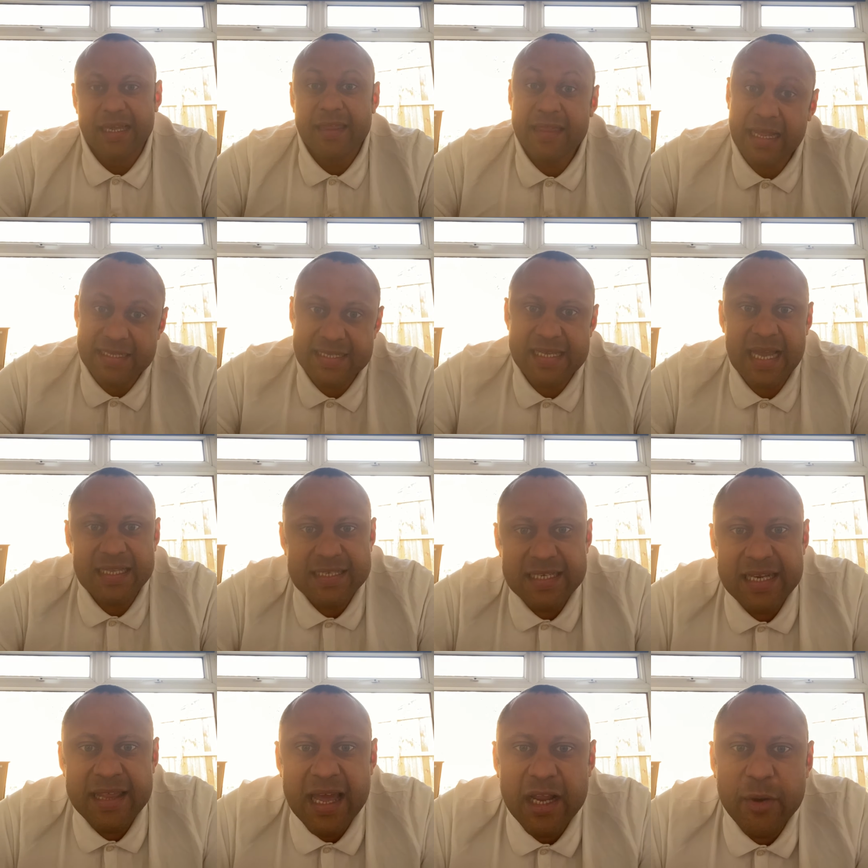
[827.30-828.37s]
That's the
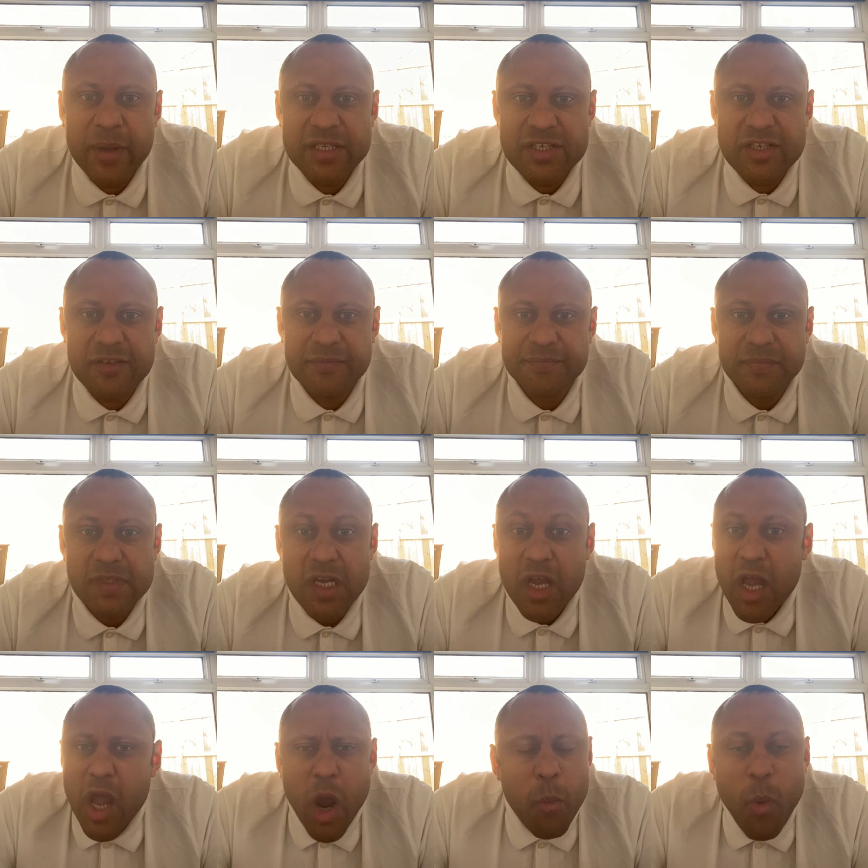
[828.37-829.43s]
answer to that question.
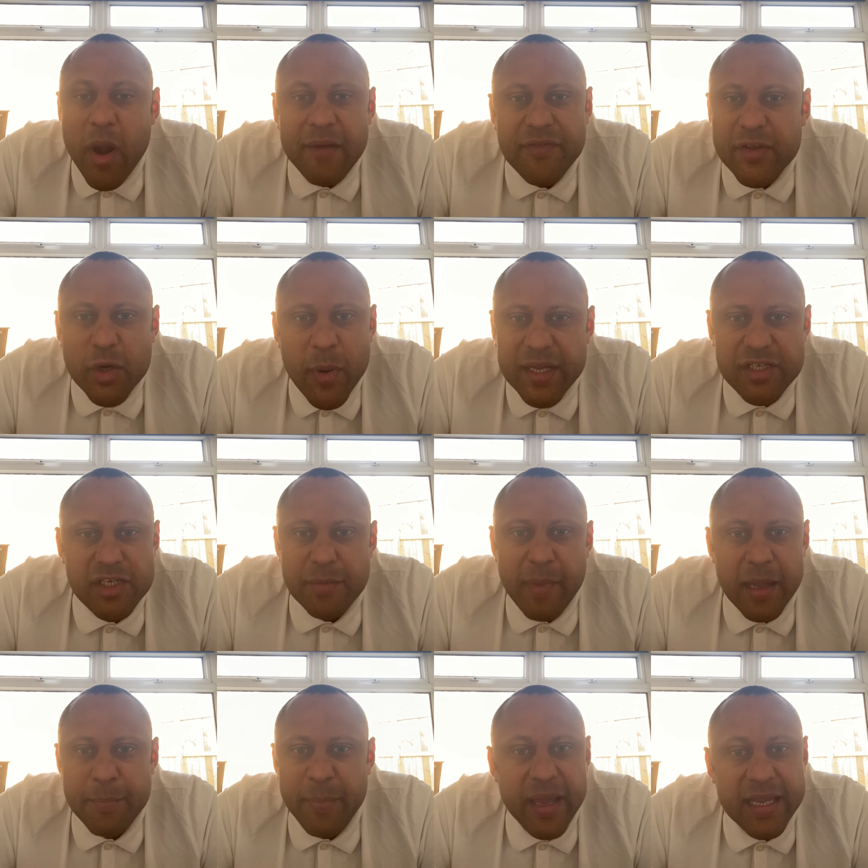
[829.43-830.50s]
And whatever the question
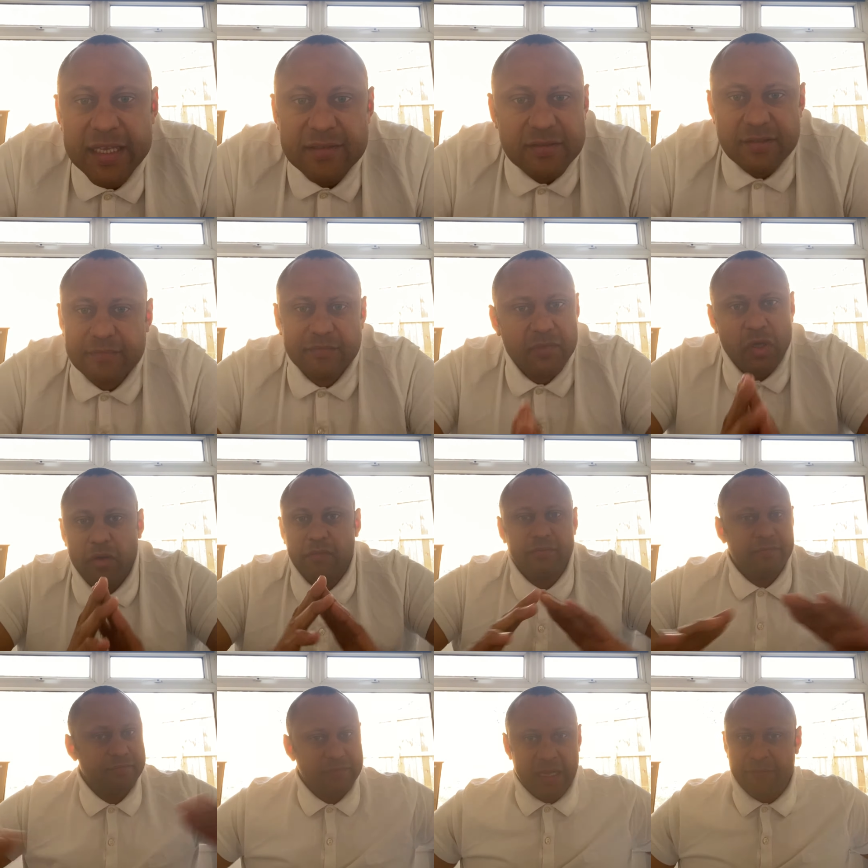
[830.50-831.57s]
might be, it's,
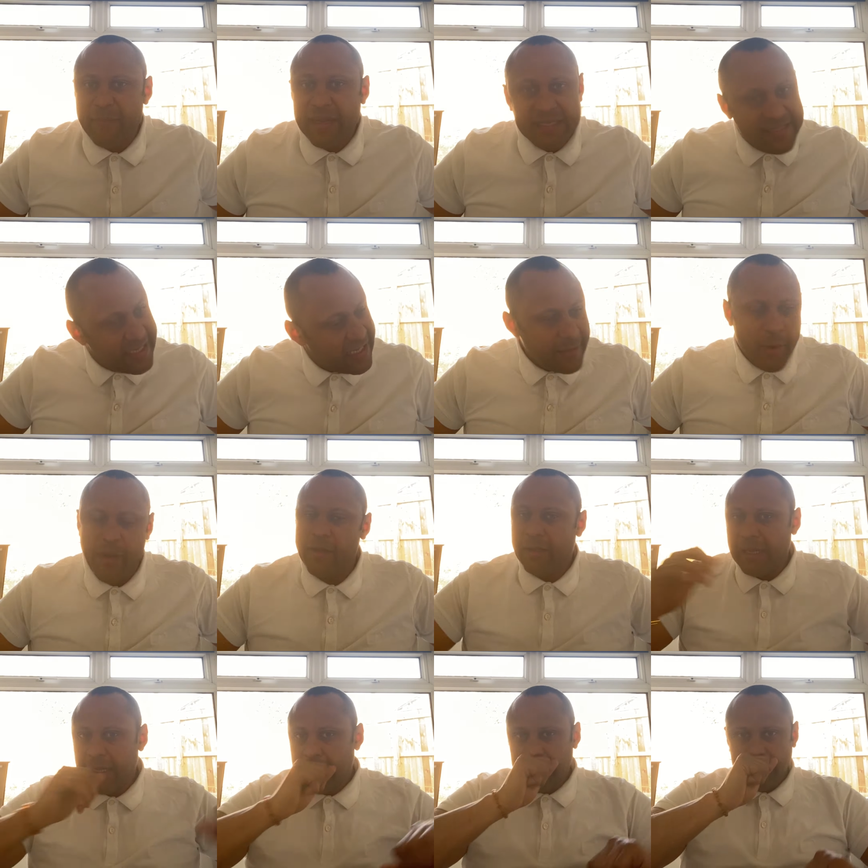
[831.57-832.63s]
I've meditated about
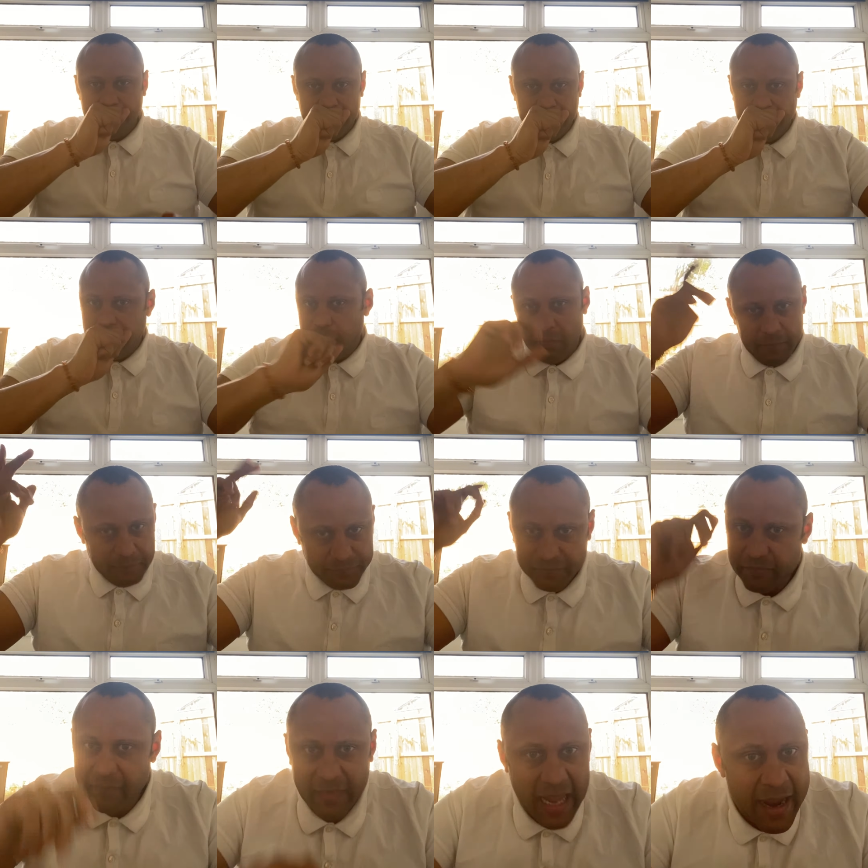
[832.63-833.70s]

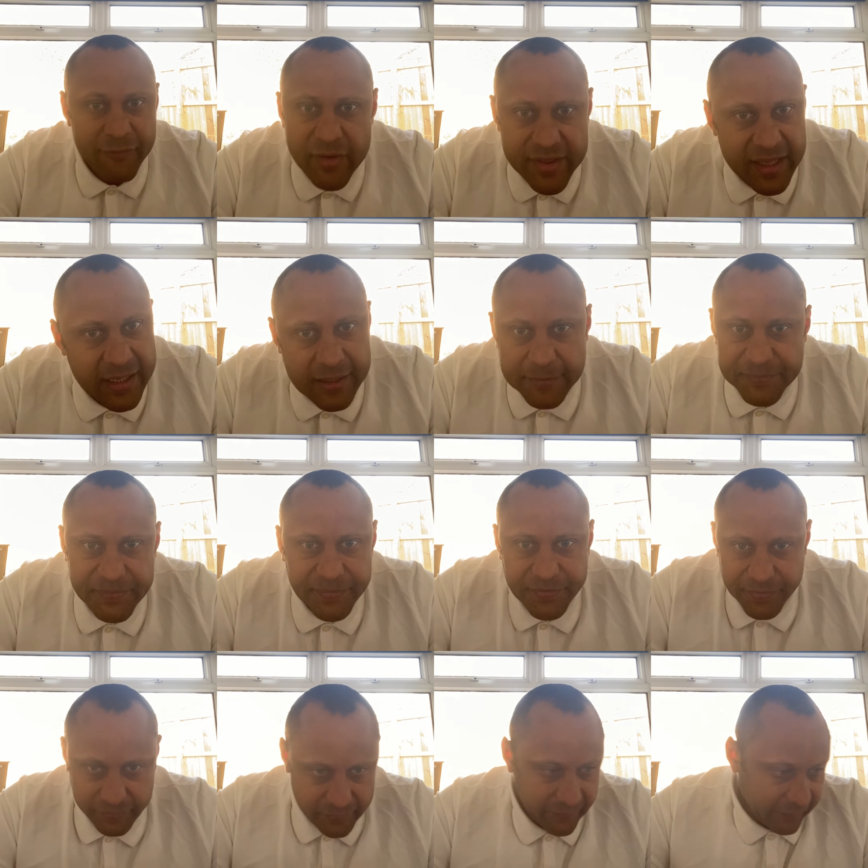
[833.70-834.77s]
everything,
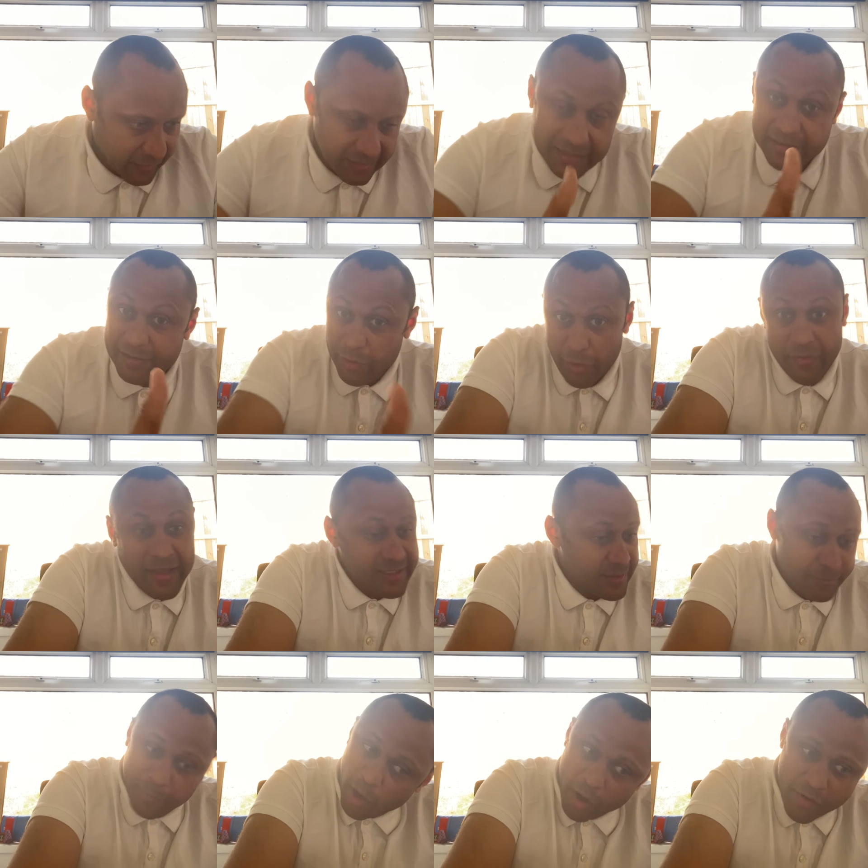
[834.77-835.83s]
that's
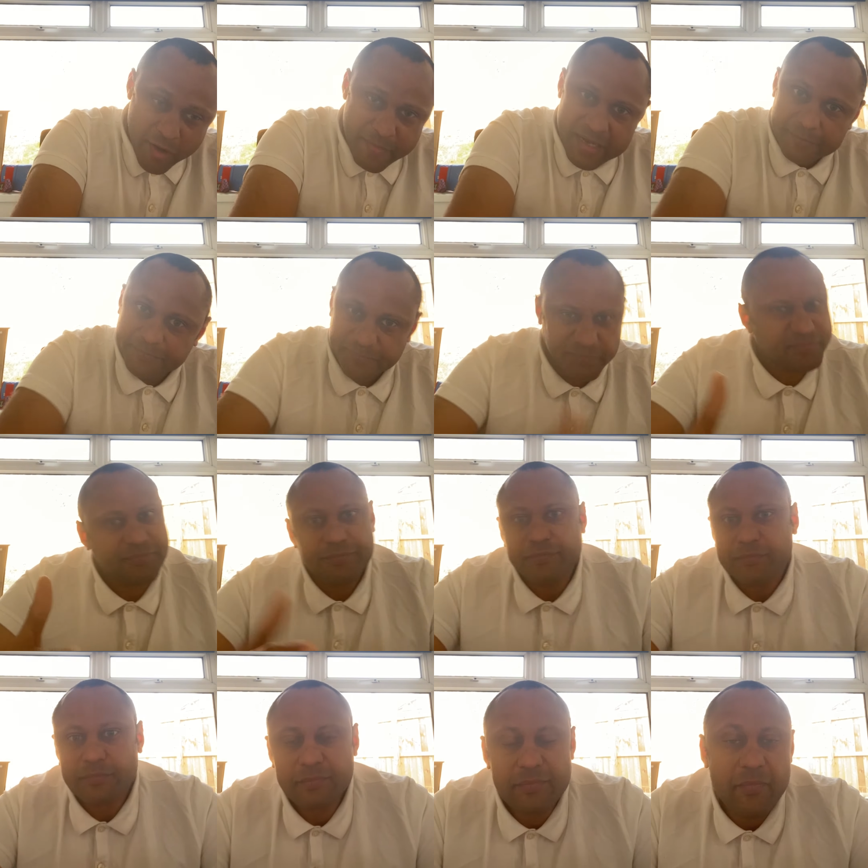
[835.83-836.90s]
important to me.
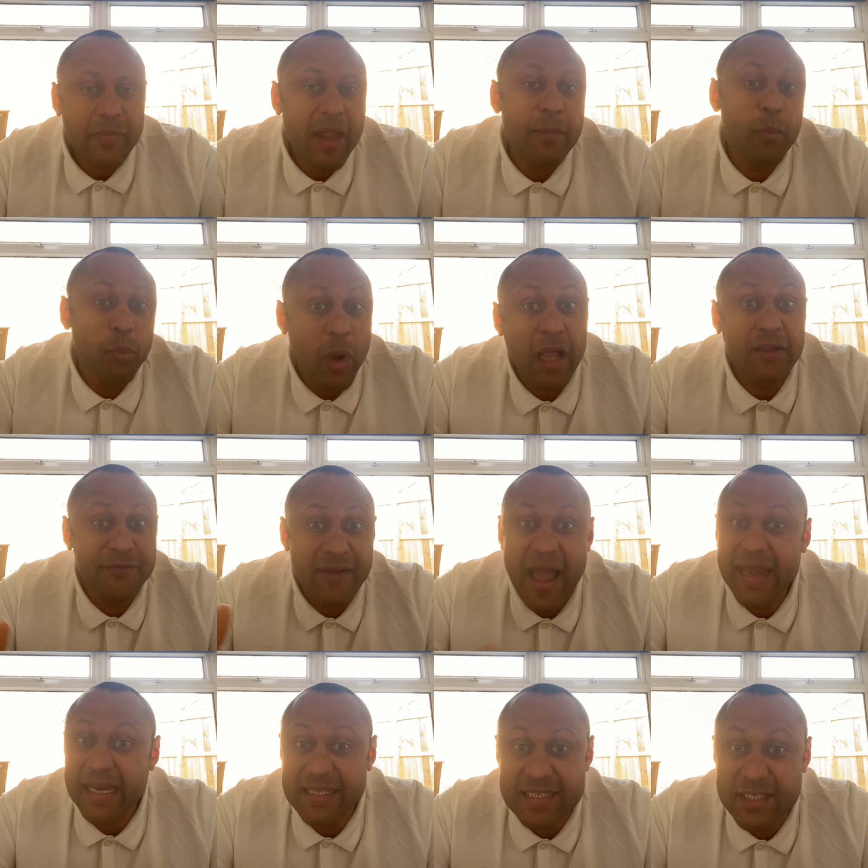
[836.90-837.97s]
Well,
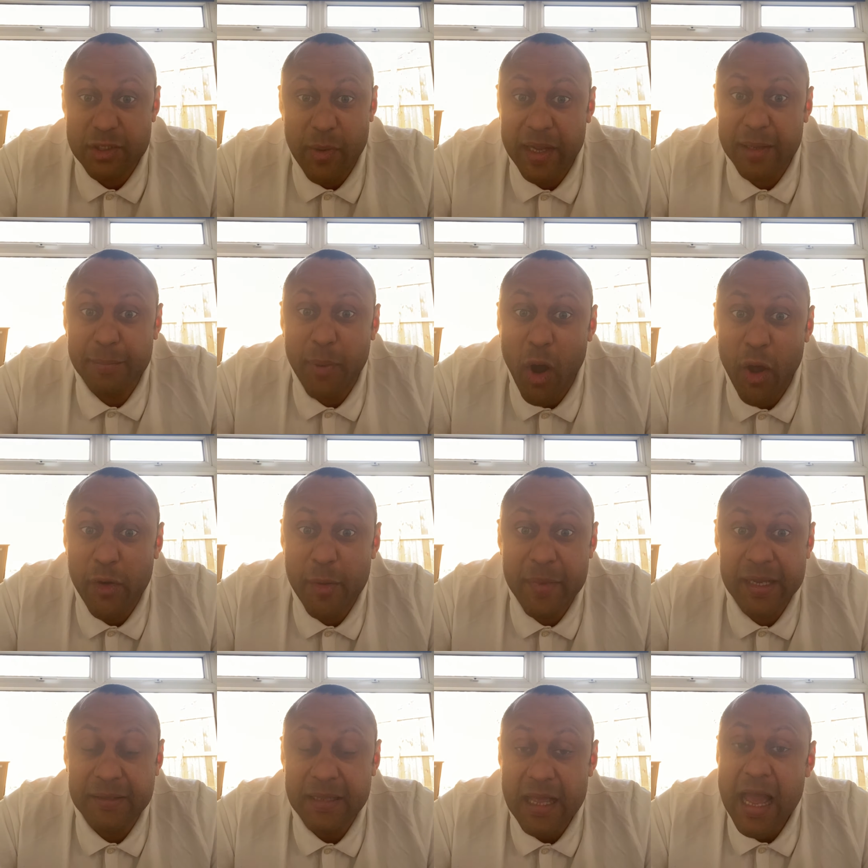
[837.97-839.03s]
finance is quite important to
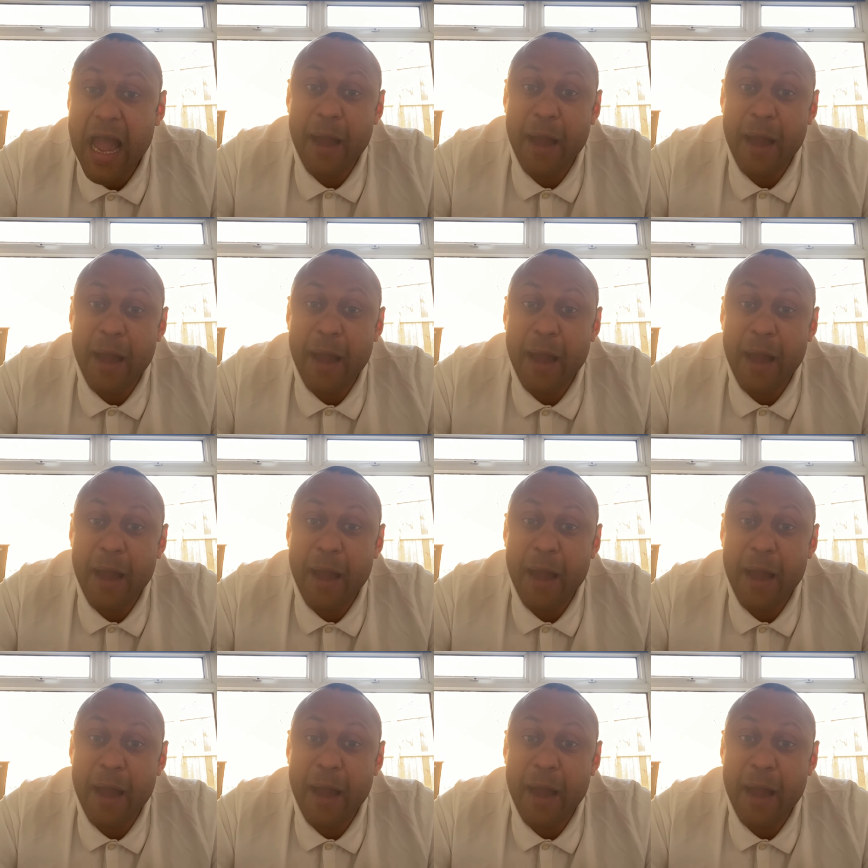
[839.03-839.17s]
me.